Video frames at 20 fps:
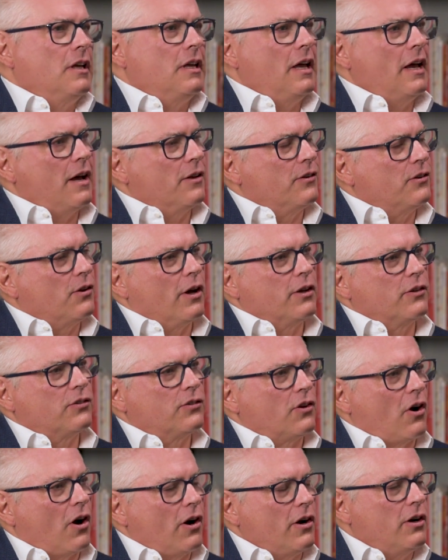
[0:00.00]
Yeah, so I
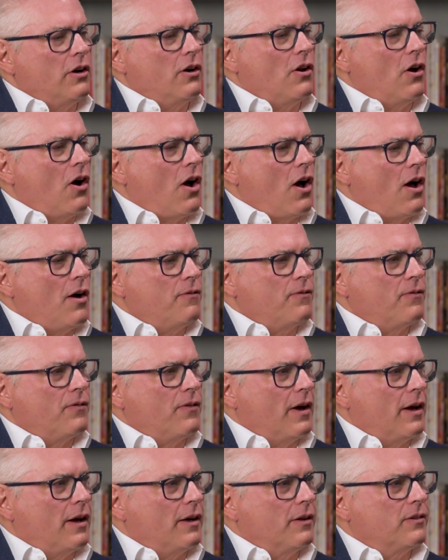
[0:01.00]
started off,
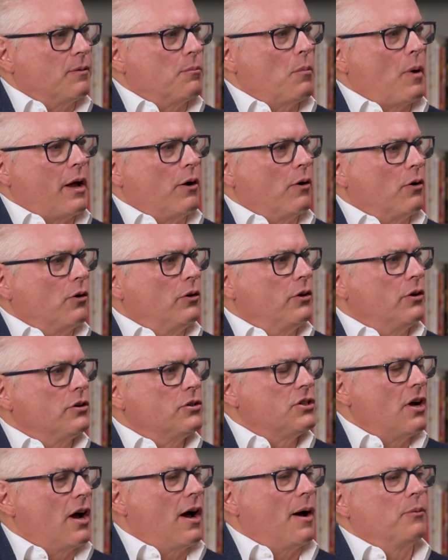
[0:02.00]
some of my earlier
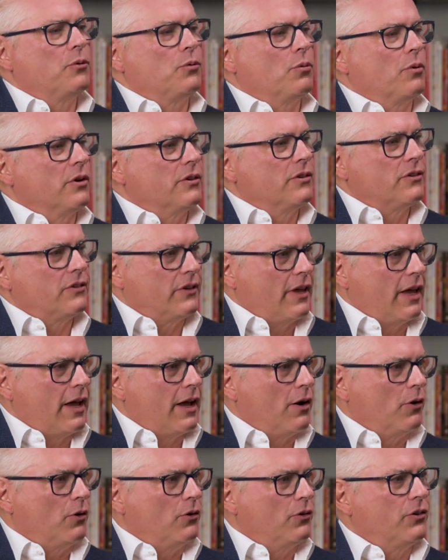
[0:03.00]
jobs were in
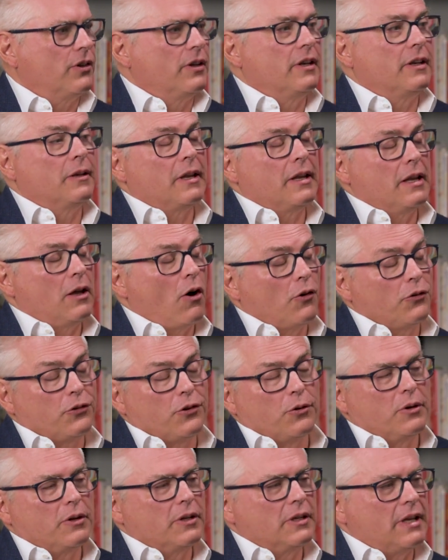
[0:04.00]
sales and
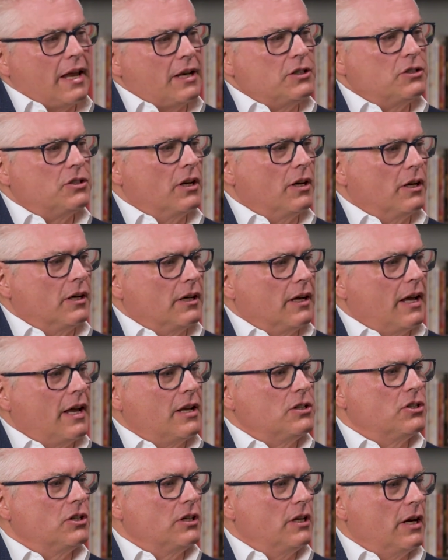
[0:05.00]
also in
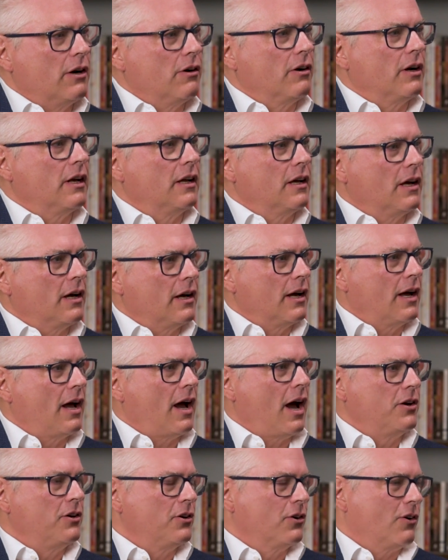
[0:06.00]
engineering
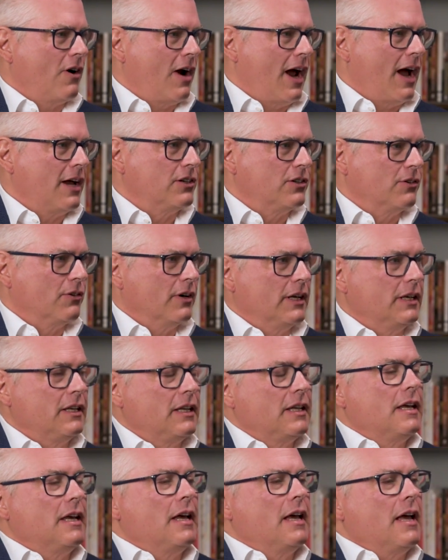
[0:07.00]
undergraduate.
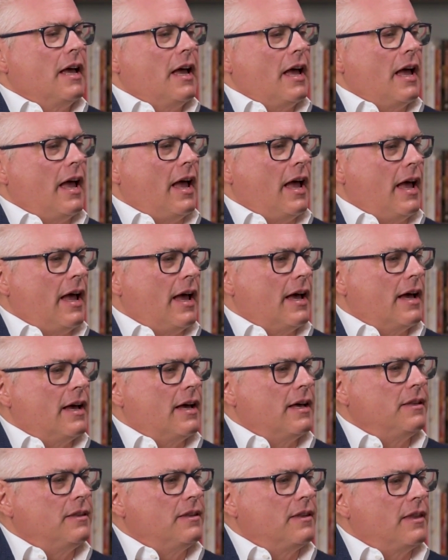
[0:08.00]

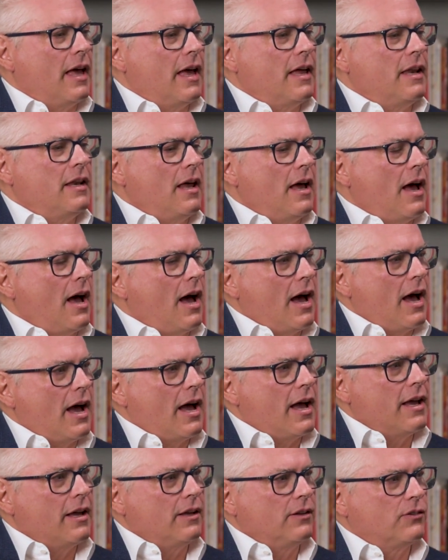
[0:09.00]
And then
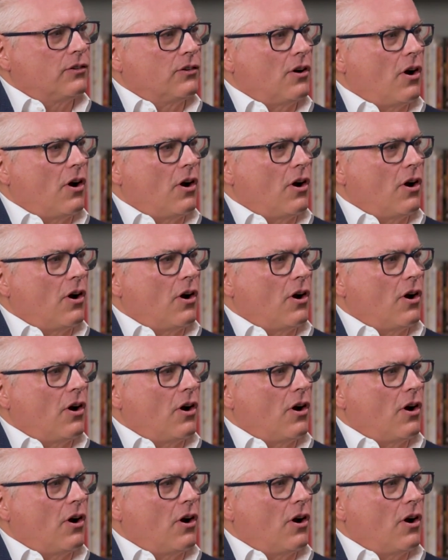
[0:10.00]
I